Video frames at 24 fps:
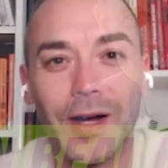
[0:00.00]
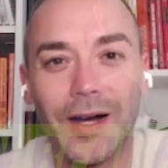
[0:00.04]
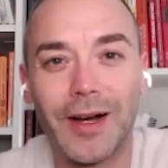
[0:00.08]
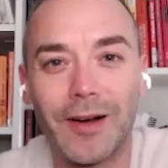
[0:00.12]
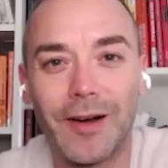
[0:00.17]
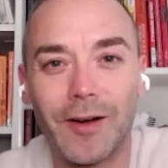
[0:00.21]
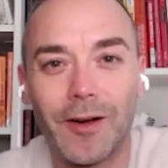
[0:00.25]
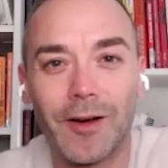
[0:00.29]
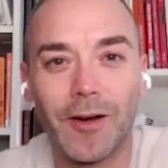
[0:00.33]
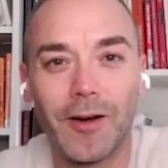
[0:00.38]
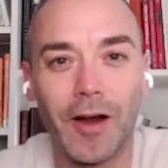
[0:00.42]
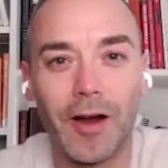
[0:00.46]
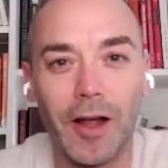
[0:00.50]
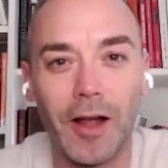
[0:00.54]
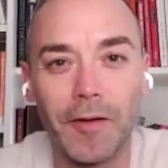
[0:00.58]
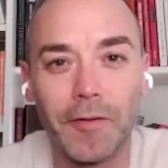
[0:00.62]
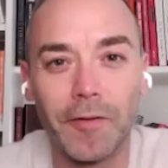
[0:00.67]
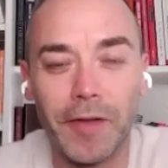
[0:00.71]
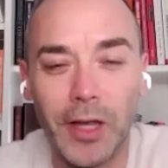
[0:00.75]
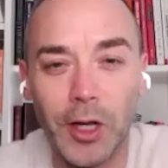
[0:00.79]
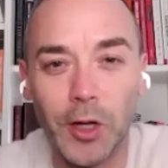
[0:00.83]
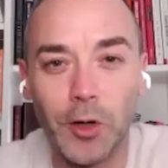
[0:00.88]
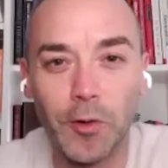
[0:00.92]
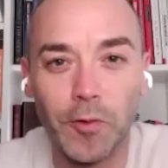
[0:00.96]
our
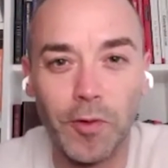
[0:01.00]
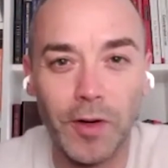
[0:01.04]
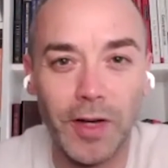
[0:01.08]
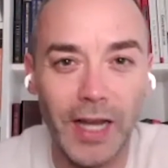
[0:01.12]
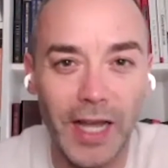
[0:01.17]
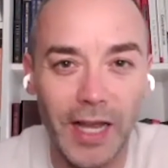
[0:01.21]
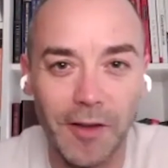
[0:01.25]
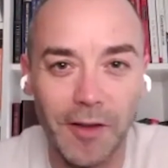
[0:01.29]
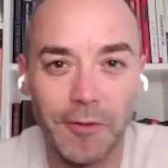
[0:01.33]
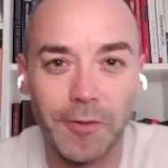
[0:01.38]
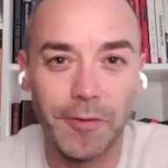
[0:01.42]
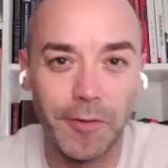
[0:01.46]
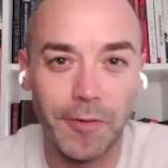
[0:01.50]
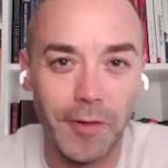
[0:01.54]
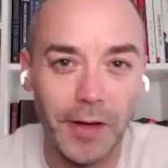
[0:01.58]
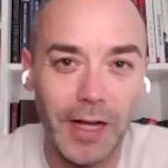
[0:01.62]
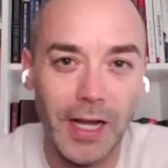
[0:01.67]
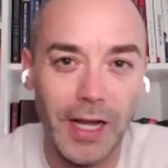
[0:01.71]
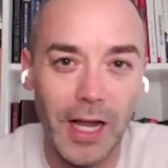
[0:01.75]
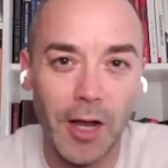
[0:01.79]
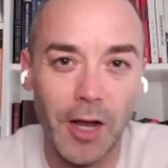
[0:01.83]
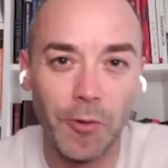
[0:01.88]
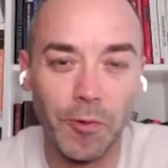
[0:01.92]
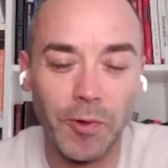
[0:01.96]
Vancouver Life
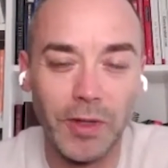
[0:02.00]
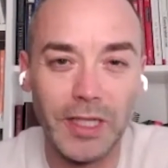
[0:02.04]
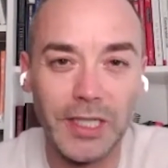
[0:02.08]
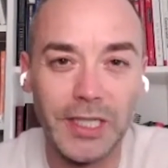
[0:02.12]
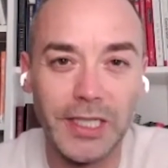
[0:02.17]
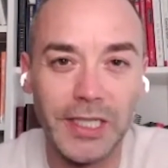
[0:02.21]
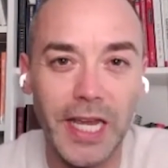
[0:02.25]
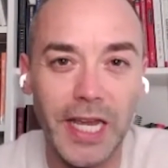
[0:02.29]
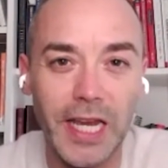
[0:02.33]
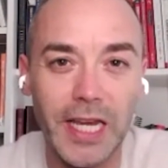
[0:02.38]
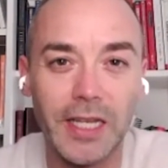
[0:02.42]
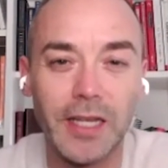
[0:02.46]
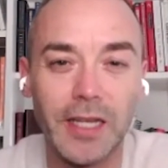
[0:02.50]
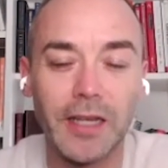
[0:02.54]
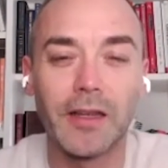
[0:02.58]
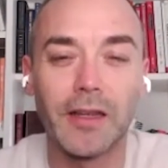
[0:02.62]
real estate